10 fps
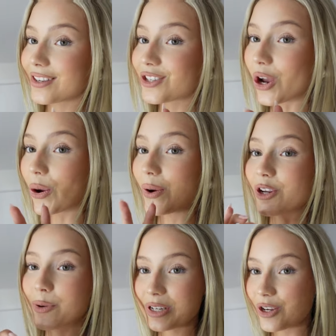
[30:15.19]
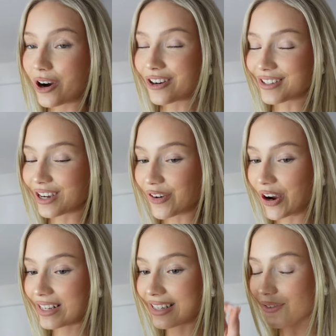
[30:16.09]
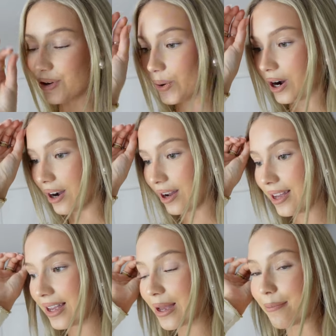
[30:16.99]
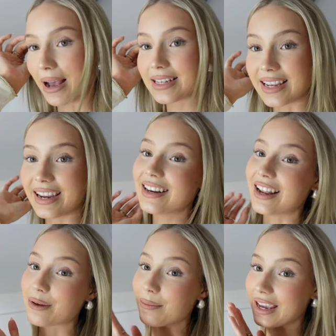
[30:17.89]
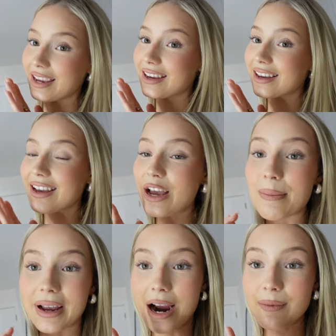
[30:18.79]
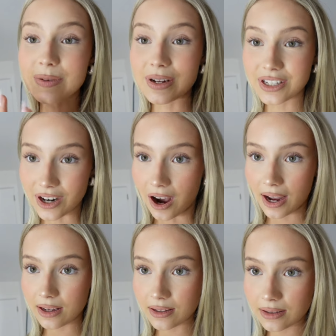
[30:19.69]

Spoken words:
So don't be too hard on yourself, guys, if you are messy like me. My camera's about to die.